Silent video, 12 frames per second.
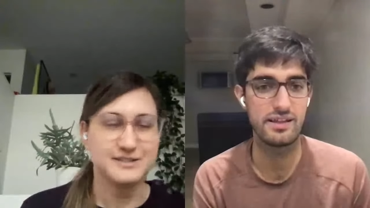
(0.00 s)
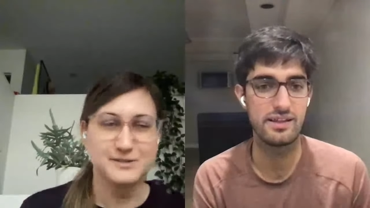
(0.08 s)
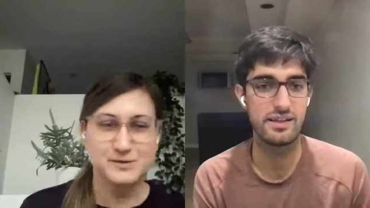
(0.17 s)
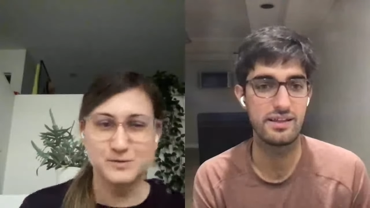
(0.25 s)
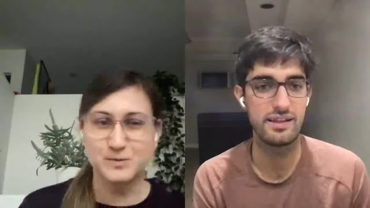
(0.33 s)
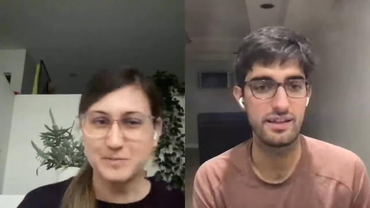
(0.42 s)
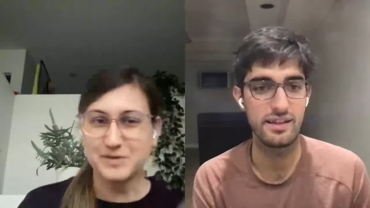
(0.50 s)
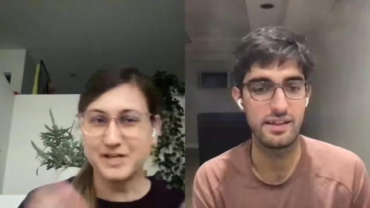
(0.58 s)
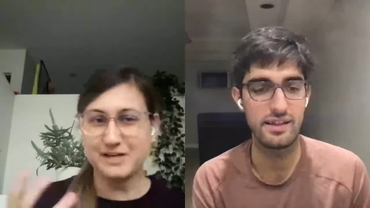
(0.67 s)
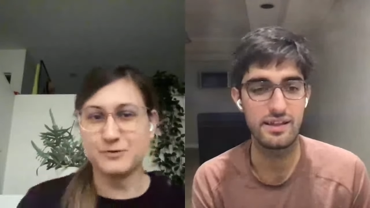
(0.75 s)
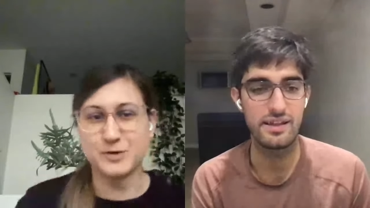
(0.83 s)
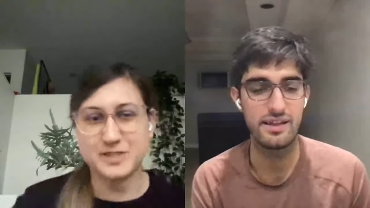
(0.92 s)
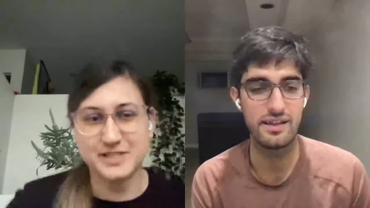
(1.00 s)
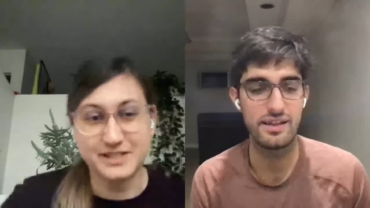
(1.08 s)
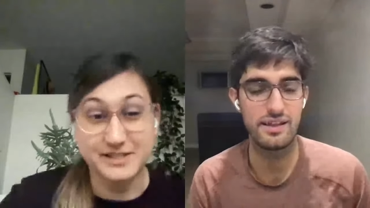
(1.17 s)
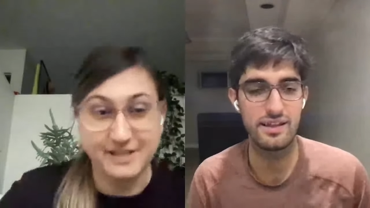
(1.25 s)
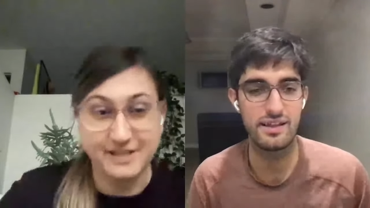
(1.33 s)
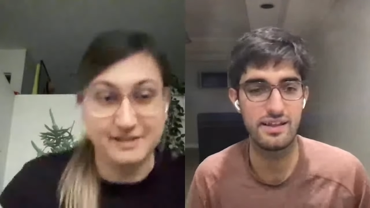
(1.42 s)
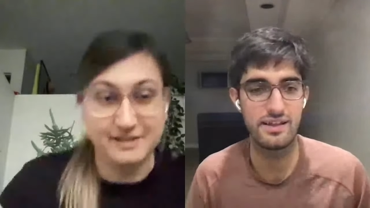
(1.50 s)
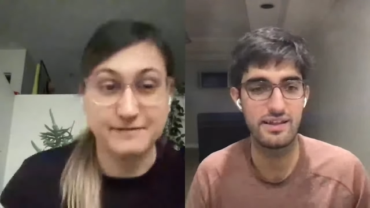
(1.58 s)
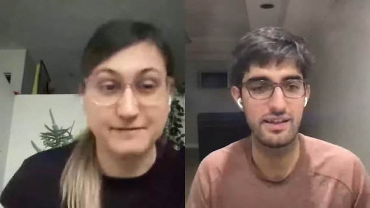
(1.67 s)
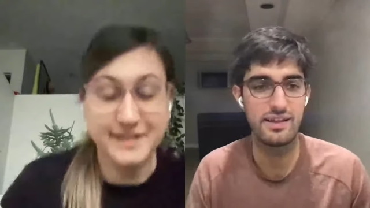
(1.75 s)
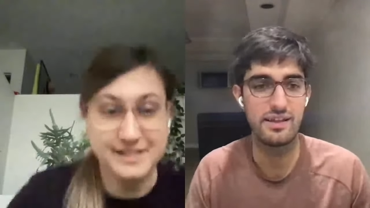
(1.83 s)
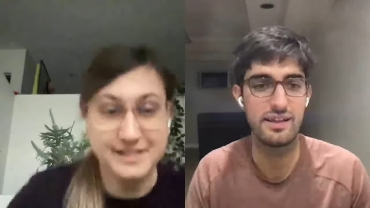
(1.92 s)
Speaker 1: is web native, or is
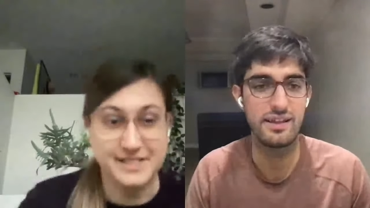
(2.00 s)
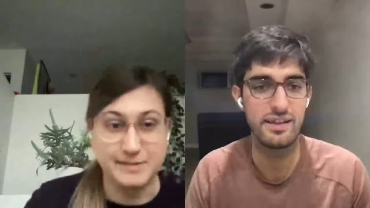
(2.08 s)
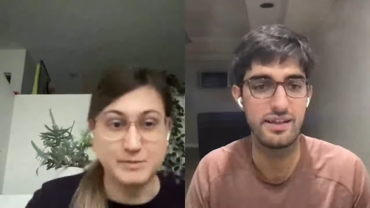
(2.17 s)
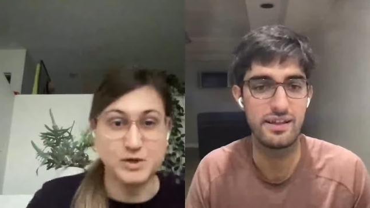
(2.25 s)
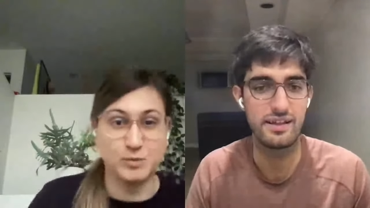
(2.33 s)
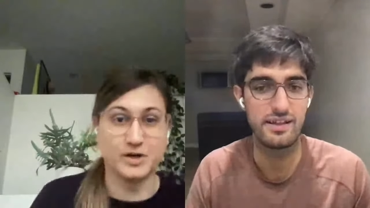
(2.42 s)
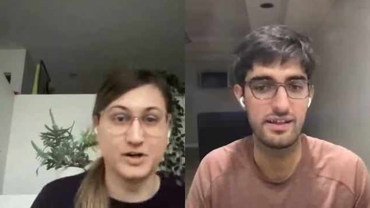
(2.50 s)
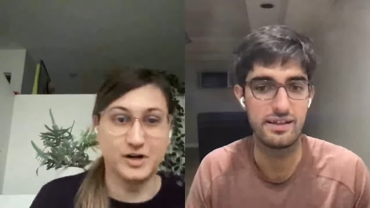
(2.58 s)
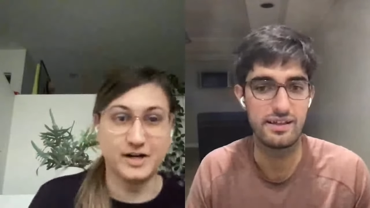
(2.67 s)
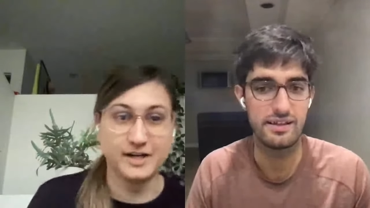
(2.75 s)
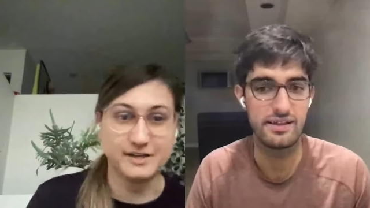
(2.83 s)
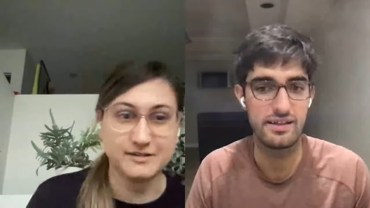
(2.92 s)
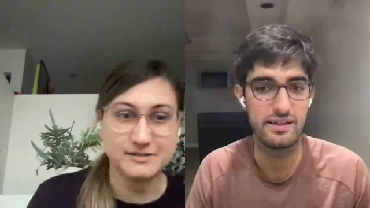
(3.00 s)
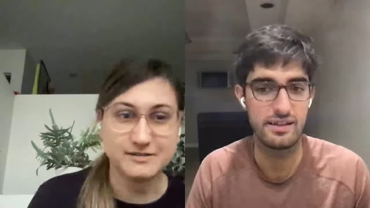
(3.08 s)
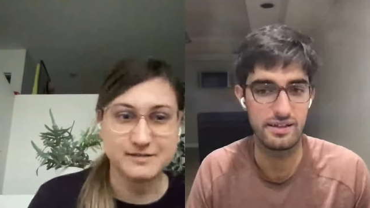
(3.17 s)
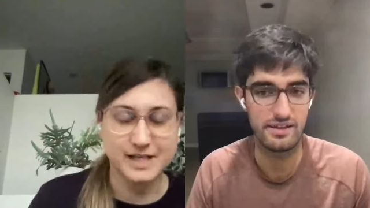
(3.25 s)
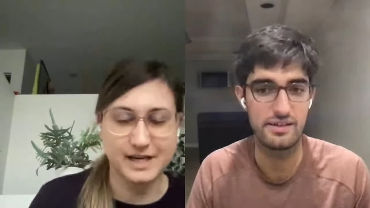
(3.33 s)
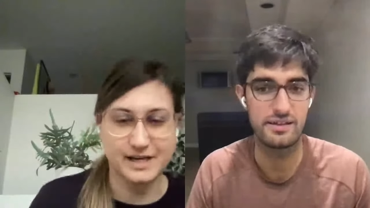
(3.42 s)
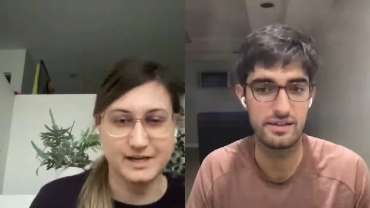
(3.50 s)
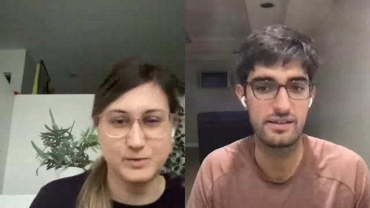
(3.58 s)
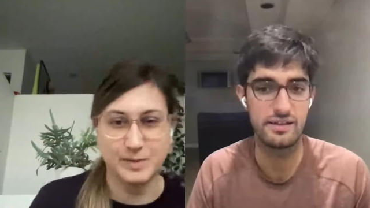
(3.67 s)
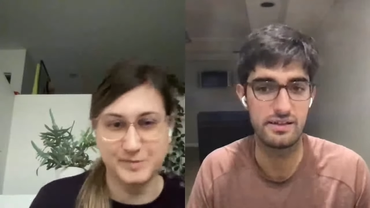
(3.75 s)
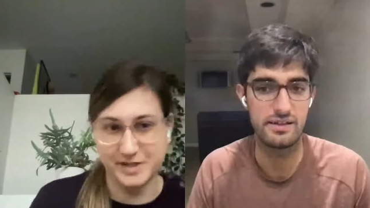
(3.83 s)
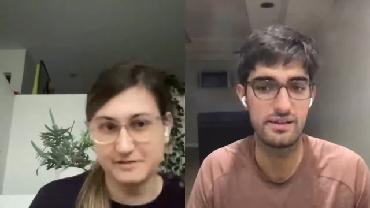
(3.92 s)
the the funded team to work on
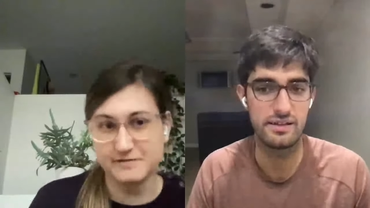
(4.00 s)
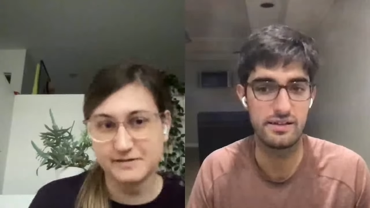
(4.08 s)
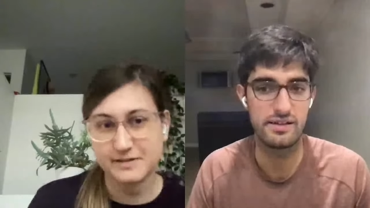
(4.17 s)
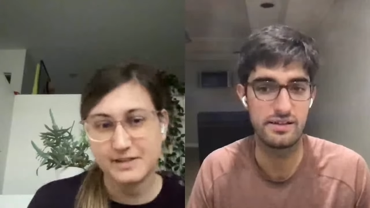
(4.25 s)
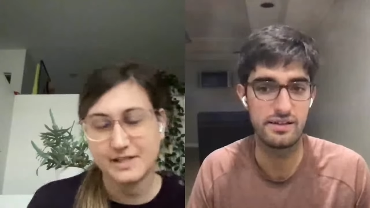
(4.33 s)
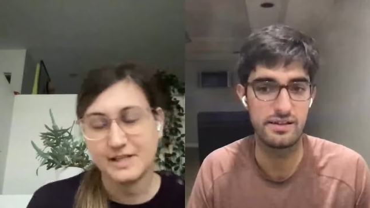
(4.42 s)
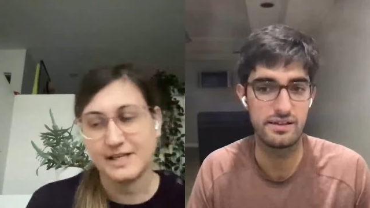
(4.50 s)
uh, web native.